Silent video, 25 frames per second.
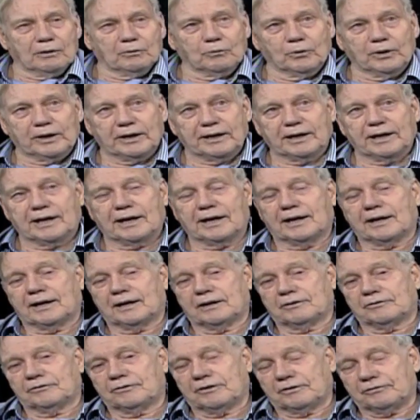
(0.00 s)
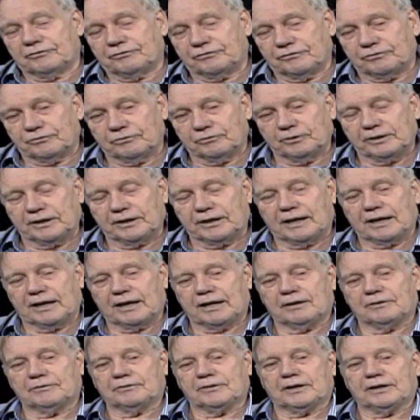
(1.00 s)
uh, we have a we
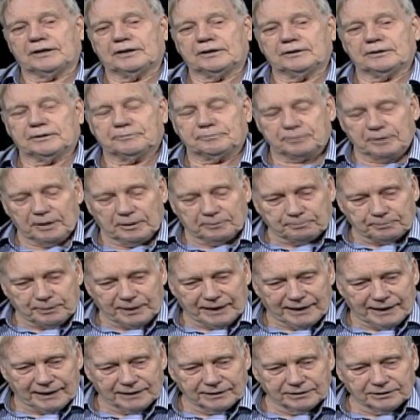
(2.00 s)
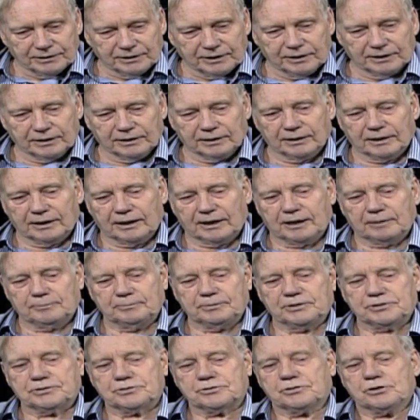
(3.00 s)
have a, a, a pending
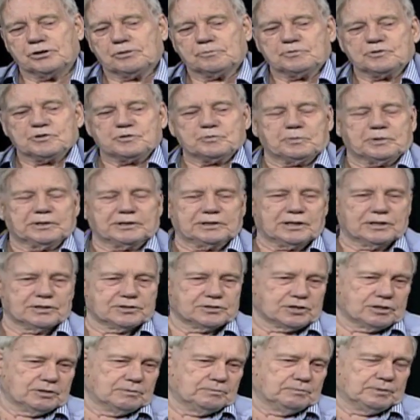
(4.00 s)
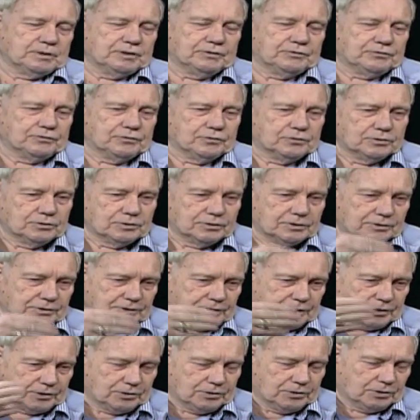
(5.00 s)
habeas corpus petition before
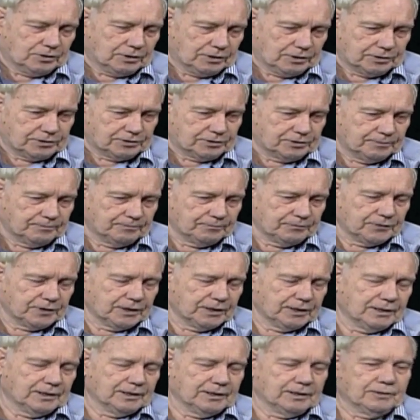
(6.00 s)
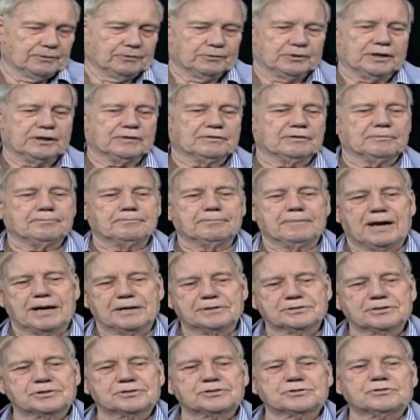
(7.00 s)
the court. We have a
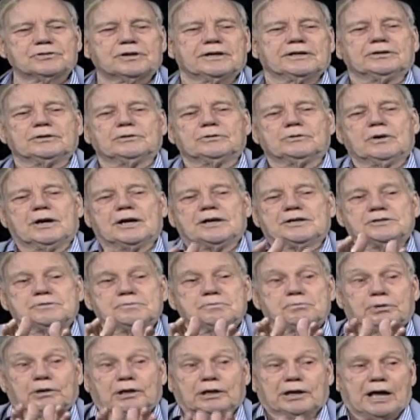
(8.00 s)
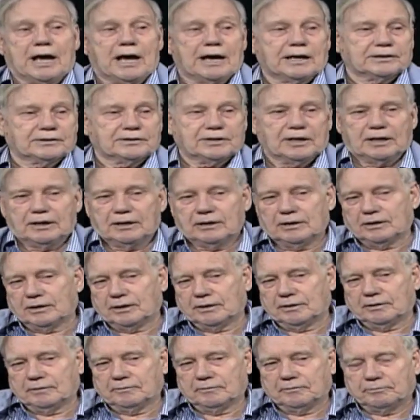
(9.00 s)
magistrate who has blocked
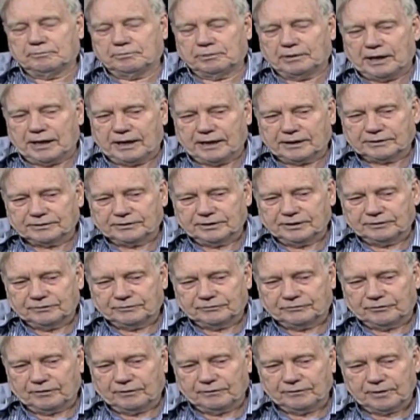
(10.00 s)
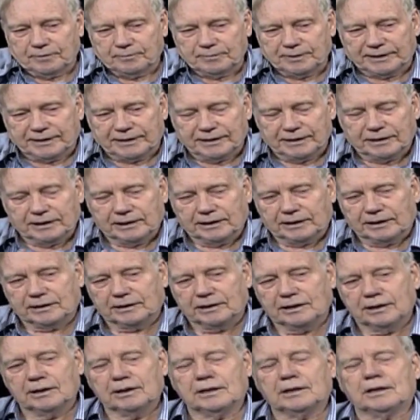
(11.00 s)
blocked it from the beginning
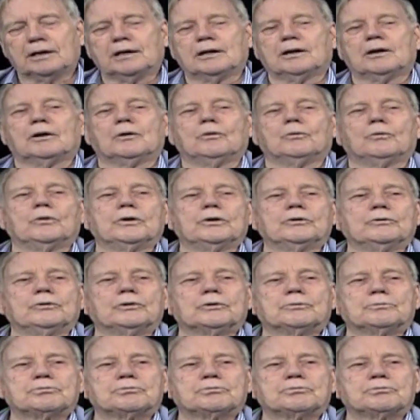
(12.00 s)
we will